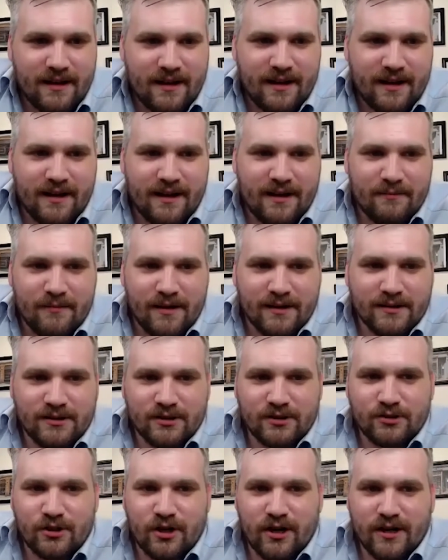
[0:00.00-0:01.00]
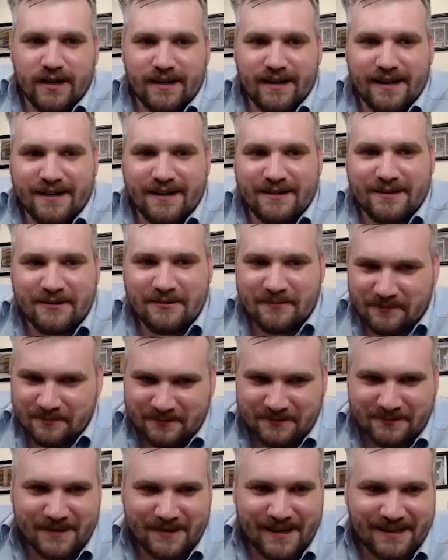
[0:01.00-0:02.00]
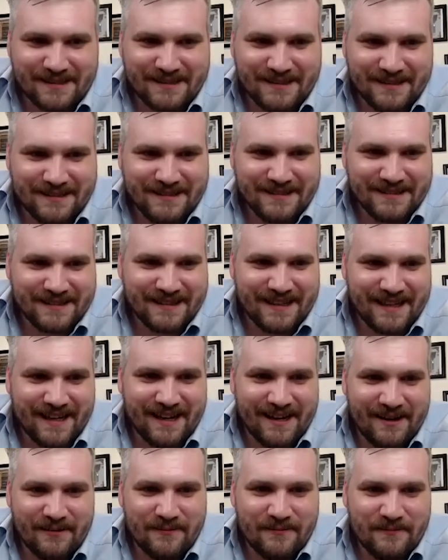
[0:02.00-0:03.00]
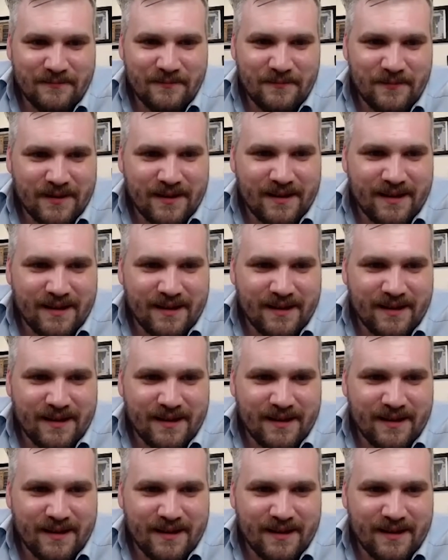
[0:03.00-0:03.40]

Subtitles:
Might just try it later. Excellent. And